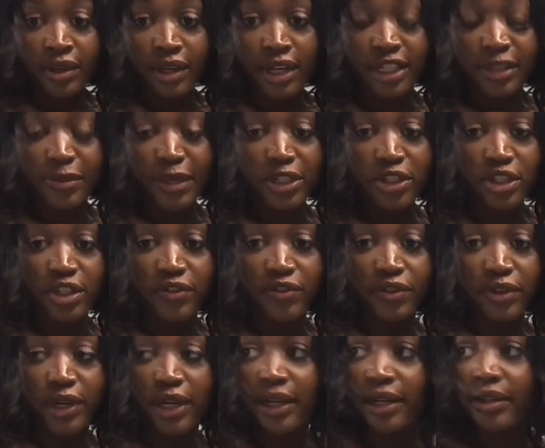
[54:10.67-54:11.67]
especially if
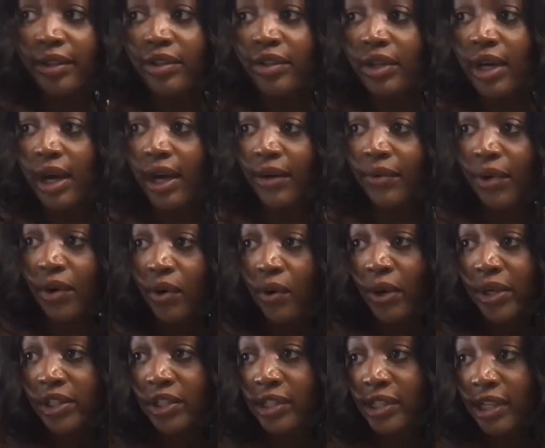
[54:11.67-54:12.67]
you're gonna uh,
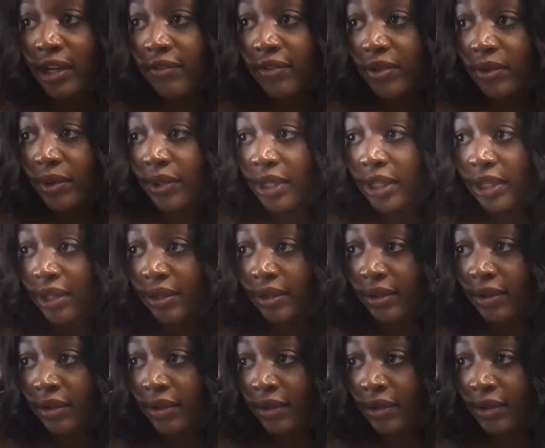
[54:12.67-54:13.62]
record yourself doing it.